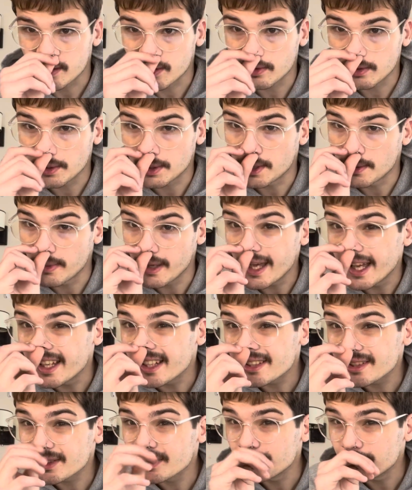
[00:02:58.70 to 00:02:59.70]
look the
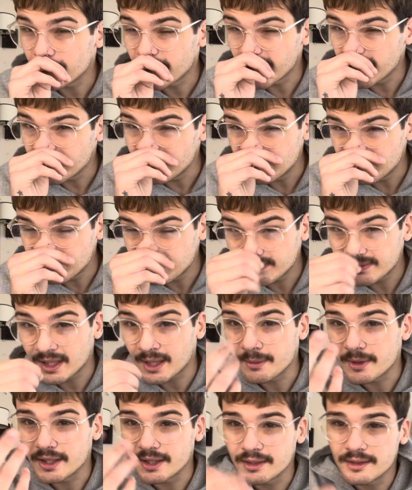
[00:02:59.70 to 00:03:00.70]
best, but I
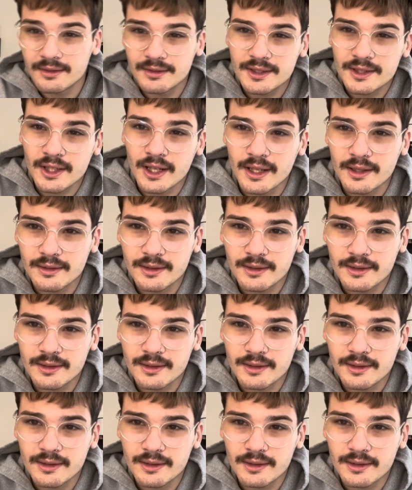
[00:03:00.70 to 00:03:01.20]
mean, it's not